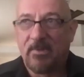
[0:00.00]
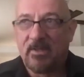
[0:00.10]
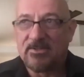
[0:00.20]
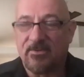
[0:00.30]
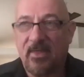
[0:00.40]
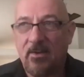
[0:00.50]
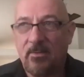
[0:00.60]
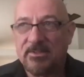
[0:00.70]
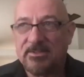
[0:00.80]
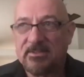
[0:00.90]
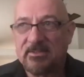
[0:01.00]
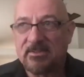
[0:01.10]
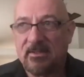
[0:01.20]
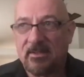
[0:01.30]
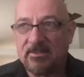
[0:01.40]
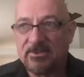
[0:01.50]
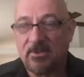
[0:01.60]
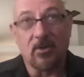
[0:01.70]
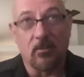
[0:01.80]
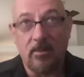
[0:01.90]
So that was a struggle.